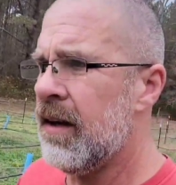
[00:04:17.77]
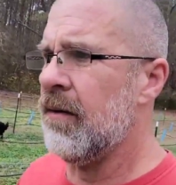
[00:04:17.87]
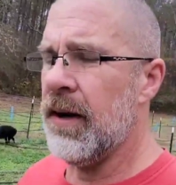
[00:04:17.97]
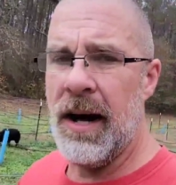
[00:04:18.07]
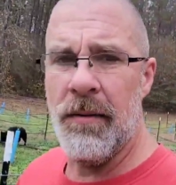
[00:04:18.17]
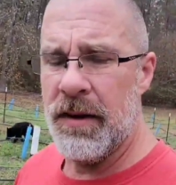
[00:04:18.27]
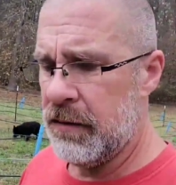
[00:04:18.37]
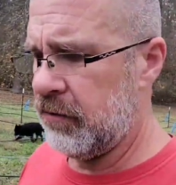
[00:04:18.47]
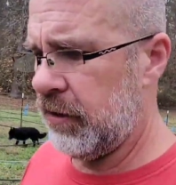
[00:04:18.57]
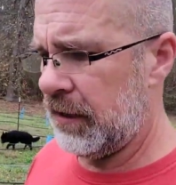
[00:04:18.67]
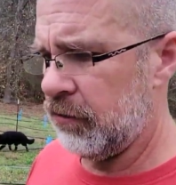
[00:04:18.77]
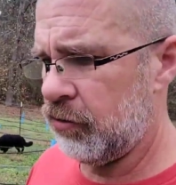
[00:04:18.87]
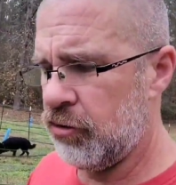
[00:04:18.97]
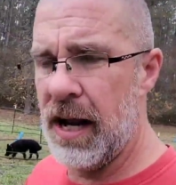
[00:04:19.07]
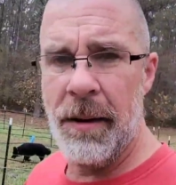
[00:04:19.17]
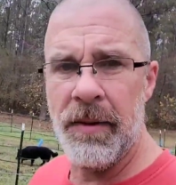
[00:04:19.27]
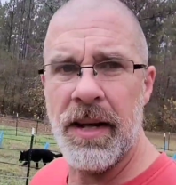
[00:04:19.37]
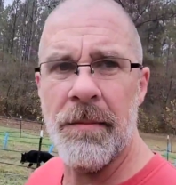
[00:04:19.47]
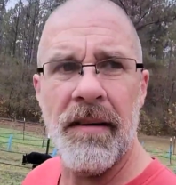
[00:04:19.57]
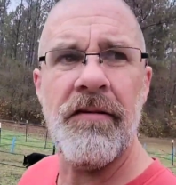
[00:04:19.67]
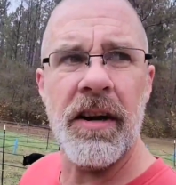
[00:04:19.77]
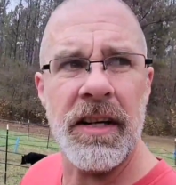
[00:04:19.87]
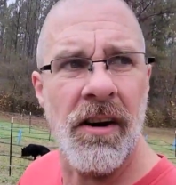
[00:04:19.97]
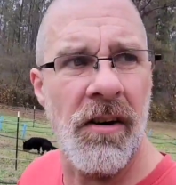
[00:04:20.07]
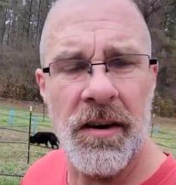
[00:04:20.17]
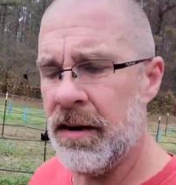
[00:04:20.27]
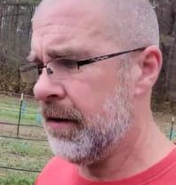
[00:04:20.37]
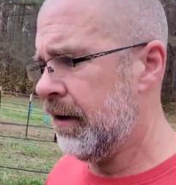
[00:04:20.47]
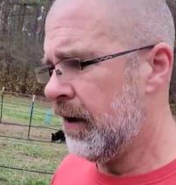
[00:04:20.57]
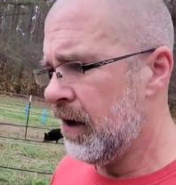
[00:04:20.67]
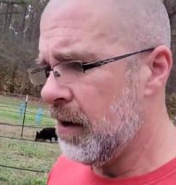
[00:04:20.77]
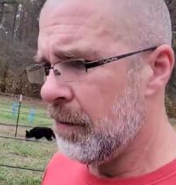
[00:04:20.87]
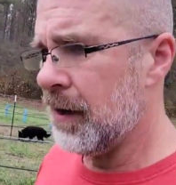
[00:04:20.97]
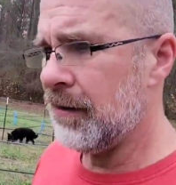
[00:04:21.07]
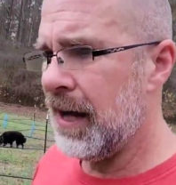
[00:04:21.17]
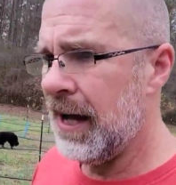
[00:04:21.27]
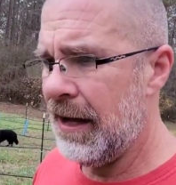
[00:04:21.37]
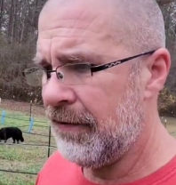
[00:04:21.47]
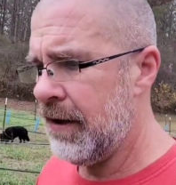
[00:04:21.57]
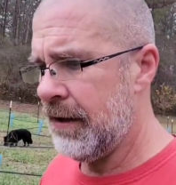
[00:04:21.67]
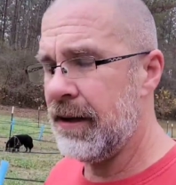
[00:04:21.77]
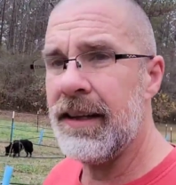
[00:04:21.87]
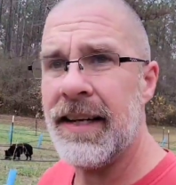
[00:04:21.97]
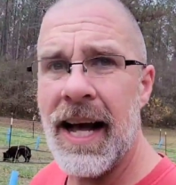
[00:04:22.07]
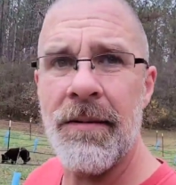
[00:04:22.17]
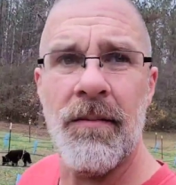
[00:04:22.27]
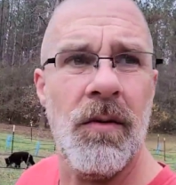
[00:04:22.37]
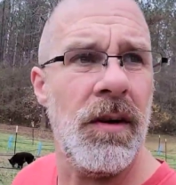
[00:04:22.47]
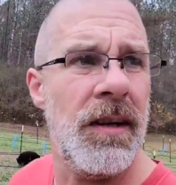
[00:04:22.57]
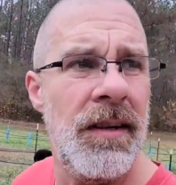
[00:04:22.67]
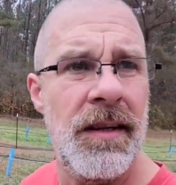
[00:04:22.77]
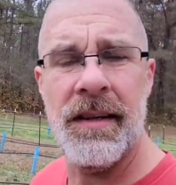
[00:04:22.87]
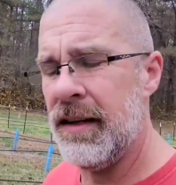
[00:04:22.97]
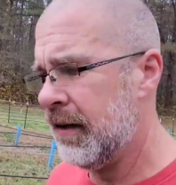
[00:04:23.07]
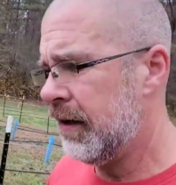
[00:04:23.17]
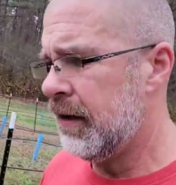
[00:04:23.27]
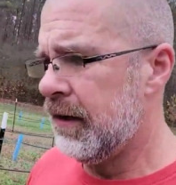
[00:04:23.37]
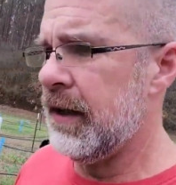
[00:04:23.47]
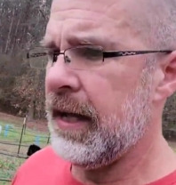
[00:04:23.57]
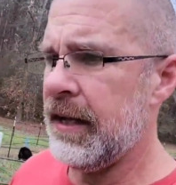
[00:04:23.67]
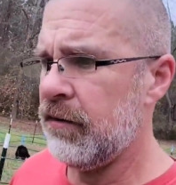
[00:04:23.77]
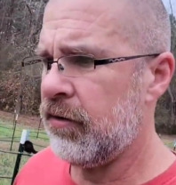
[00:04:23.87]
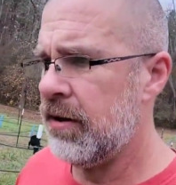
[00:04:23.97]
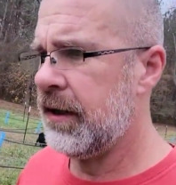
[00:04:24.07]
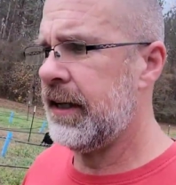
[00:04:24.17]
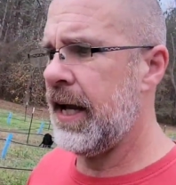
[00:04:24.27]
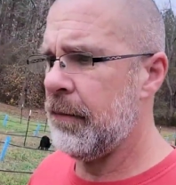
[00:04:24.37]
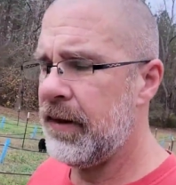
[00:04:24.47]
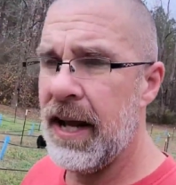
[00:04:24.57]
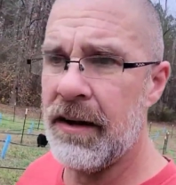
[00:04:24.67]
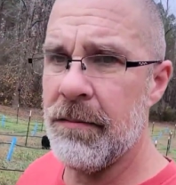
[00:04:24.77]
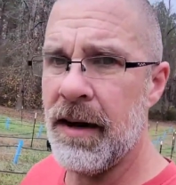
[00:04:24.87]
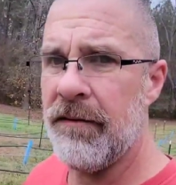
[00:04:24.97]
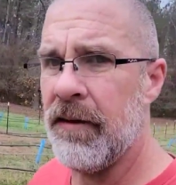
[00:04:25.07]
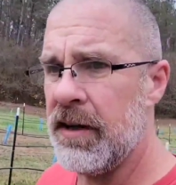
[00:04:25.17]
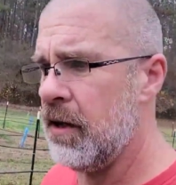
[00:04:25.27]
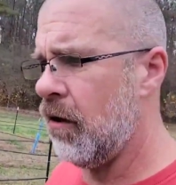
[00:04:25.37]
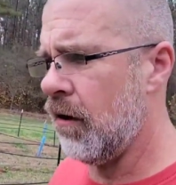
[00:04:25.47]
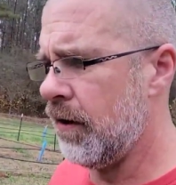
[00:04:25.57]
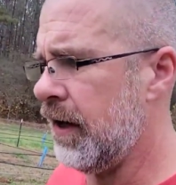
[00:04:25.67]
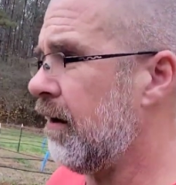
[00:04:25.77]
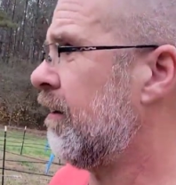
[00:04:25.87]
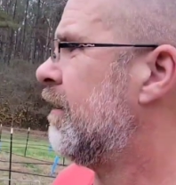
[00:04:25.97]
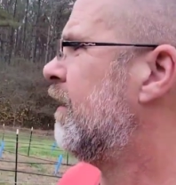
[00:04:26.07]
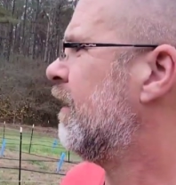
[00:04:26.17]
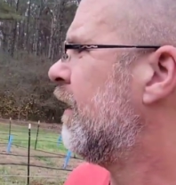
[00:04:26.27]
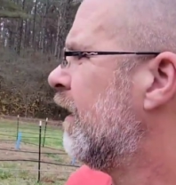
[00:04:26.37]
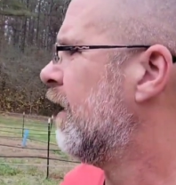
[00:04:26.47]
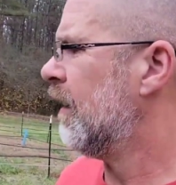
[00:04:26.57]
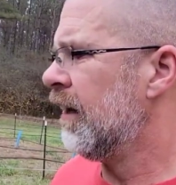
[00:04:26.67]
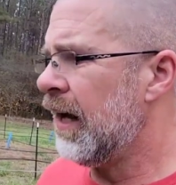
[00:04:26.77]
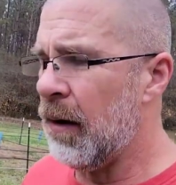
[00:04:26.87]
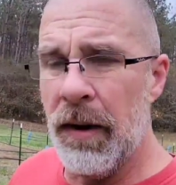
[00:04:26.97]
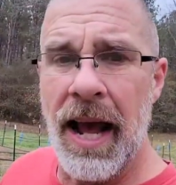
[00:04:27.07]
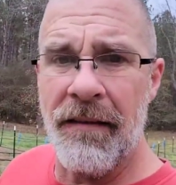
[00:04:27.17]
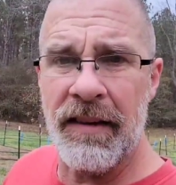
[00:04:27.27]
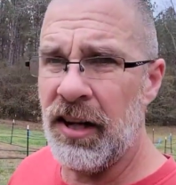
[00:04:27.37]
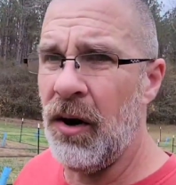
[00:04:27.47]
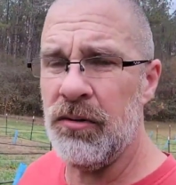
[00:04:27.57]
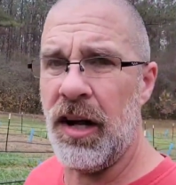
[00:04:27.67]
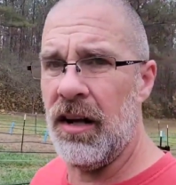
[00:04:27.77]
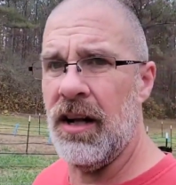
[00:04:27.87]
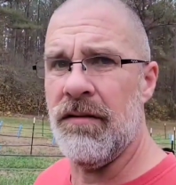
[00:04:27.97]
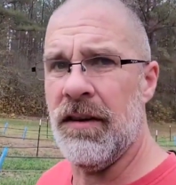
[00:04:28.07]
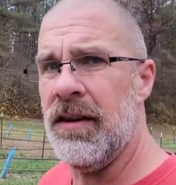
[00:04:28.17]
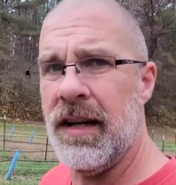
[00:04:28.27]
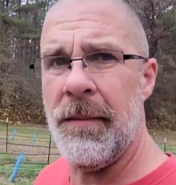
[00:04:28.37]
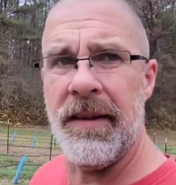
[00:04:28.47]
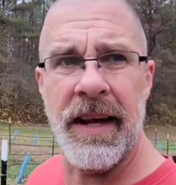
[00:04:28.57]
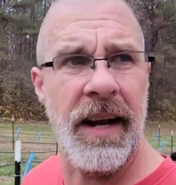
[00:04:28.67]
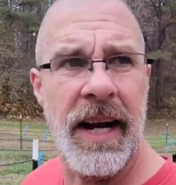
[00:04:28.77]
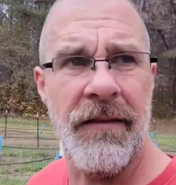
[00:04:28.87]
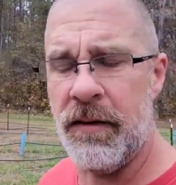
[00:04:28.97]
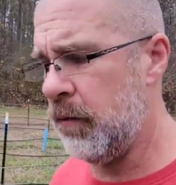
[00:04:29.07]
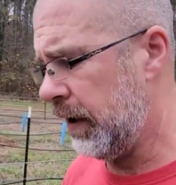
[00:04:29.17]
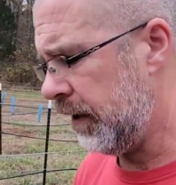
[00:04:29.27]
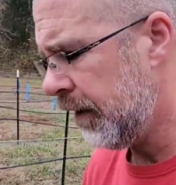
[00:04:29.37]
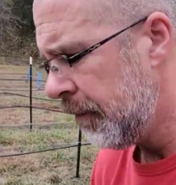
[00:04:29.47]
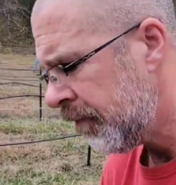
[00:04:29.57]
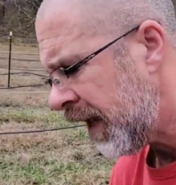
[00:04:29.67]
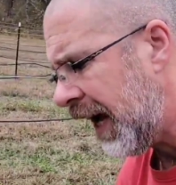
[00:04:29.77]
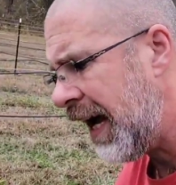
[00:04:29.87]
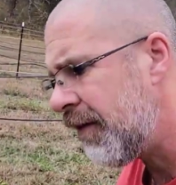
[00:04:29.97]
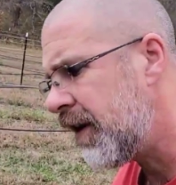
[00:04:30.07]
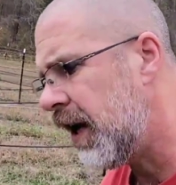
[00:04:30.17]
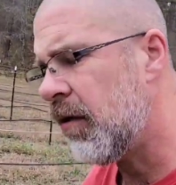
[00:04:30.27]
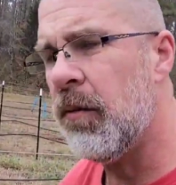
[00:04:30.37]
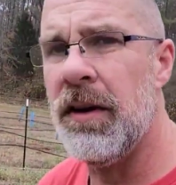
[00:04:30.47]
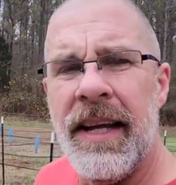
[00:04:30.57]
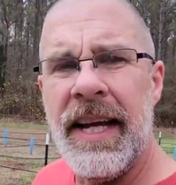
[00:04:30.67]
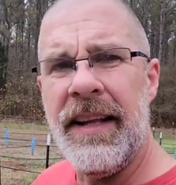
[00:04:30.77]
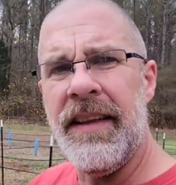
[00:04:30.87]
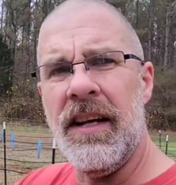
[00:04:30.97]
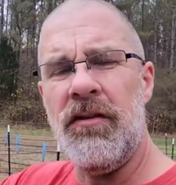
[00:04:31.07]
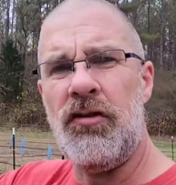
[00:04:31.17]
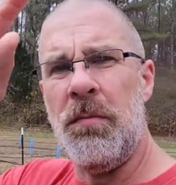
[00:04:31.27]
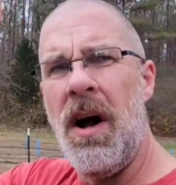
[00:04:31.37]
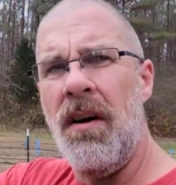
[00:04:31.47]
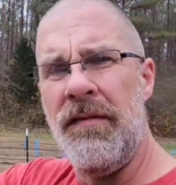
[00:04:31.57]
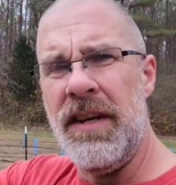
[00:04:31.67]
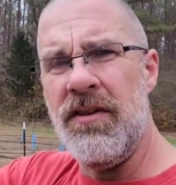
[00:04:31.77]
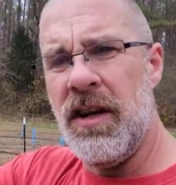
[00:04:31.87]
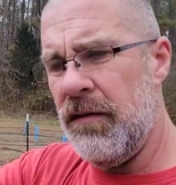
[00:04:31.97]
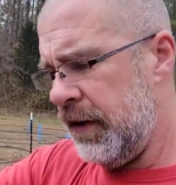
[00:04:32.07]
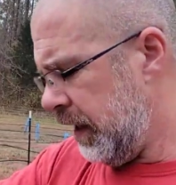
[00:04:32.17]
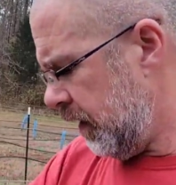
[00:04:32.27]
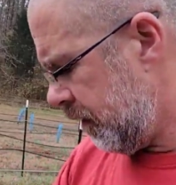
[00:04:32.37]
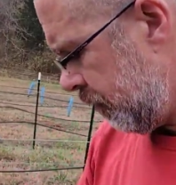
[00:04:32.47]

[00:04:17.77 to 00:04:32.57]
What I want to do is set this trap in my front yard, because I have gotten one that is camped out in my front yard now. And we have these holes all over. I mean, they're everywhere. I have another one in the small vineyard over there.